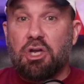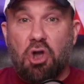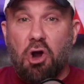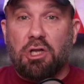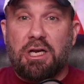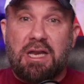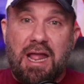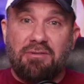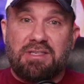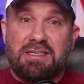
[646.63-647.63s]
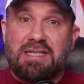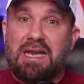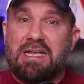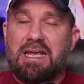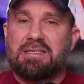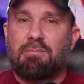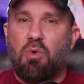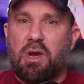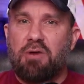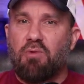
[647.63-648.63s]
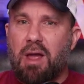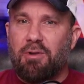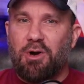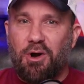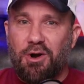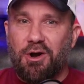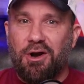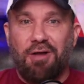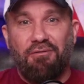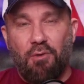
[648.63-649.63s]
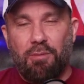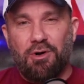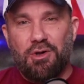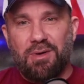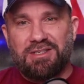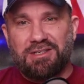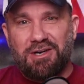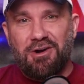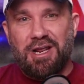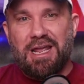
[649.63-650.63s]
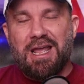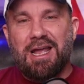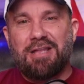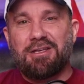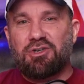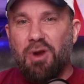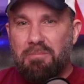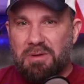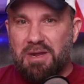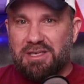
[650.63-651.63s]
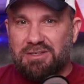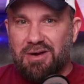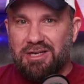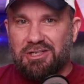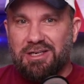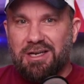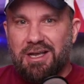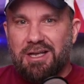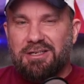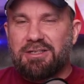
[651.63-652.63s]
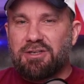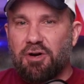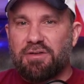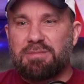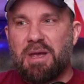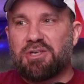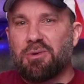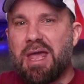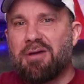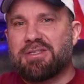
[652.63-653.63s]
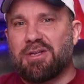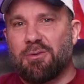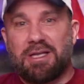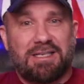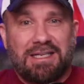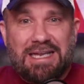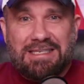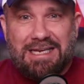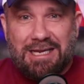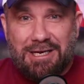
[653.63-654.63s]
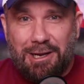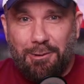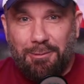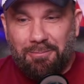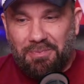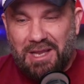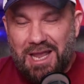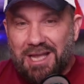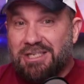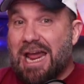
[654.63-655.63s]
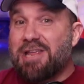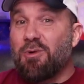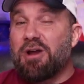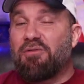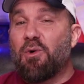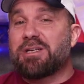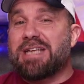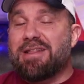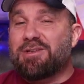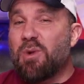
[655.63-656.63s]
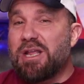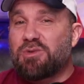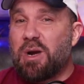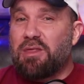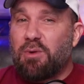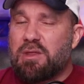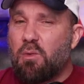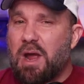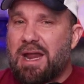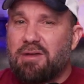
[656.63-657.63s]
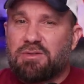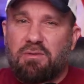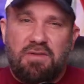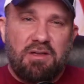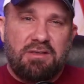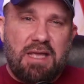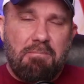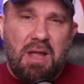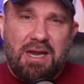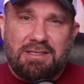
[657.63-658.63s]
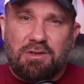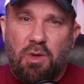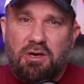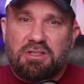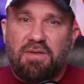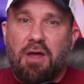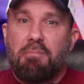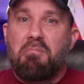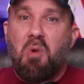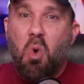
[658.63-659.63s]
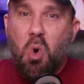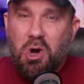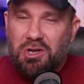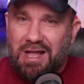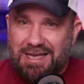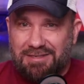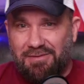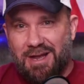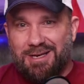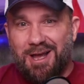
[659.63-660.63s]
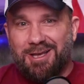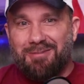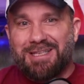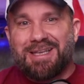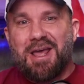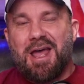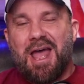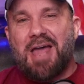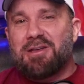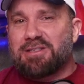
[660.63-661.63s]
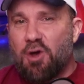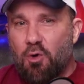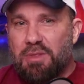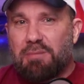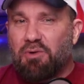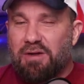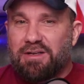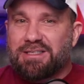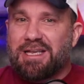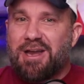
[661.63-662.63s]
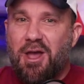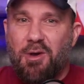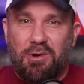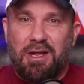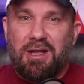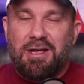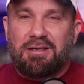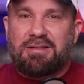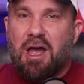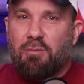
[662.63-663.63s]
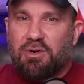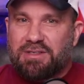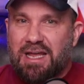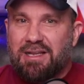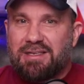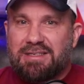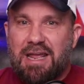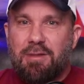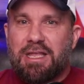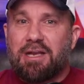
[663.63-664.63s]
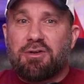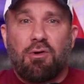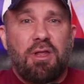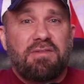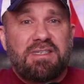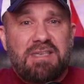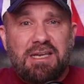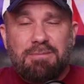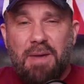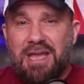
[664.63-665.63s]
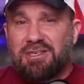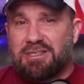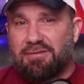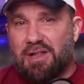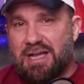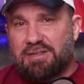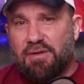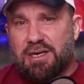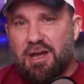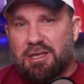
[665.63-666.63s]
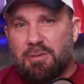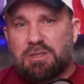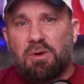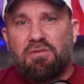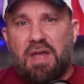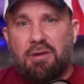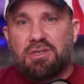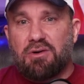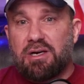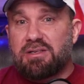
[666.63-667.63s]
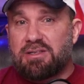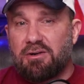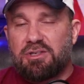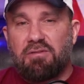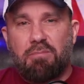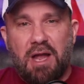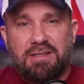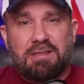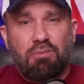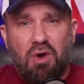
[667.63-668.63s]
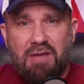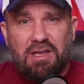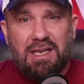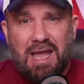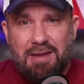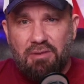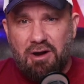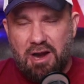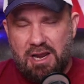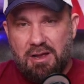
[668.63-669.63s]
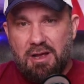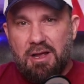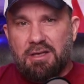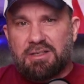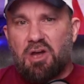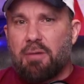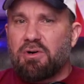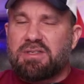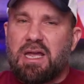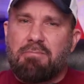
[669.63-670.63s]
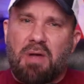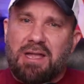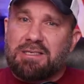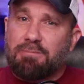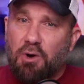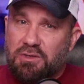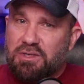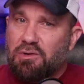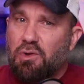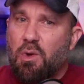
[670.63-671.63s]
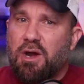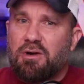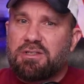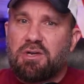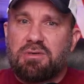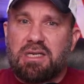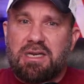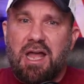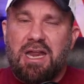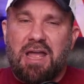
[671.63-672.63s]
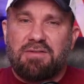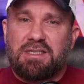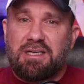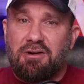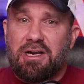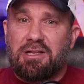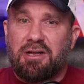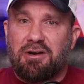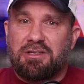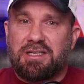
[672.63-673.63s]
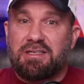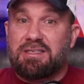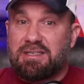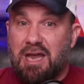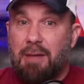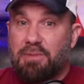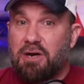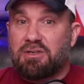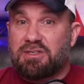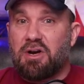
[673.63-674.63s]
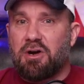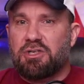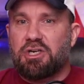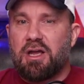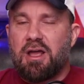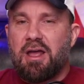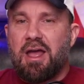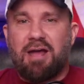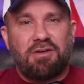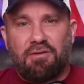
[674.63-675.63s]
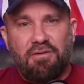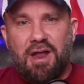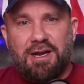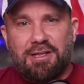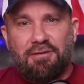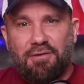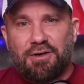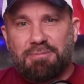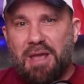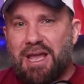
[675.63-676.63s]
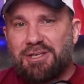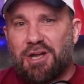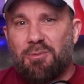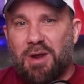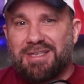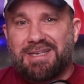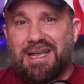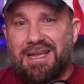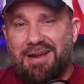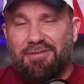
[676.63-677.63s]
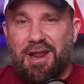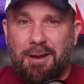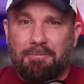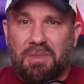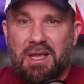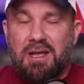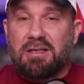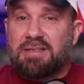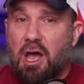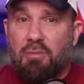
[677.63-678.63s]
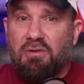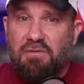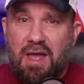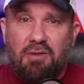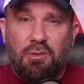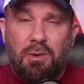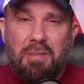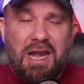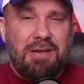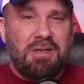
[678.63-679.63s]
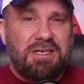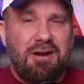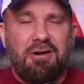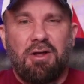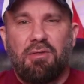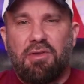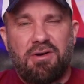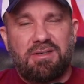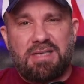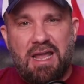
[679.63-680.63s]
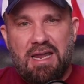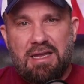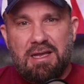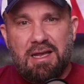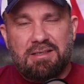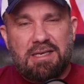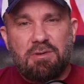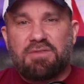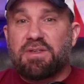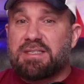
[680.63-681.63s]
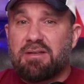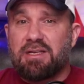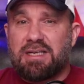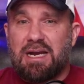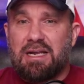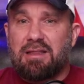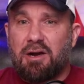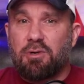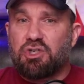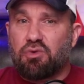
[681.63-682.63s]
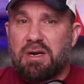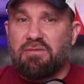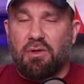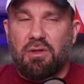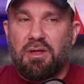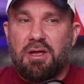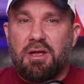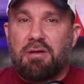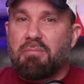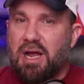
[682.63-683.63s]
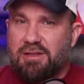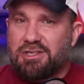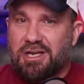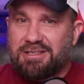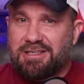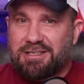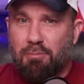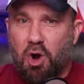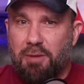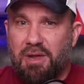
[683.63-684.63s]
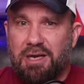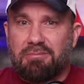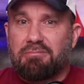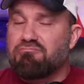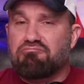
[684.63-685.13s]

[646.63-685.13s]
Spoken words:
Garland announces that he has appointed Robert Hur, a former U.S. attorney in the Trump administration, to serve as special counsel. That's the least he can do. January 14th, 2023, the White House reveals that Biden's lawyers found more classified documents at his home than previously known. Sauber said in a statement that a total of 6 pages of classified documents were found during a search of Biden's private library. Sauber said Biden's personal lawyers, who did not have security clearances, stopped their search after finding the first page on Wednesday evening. Sauber found the remaining material Thursday as he was facilitating their retrieval by the Justice Department.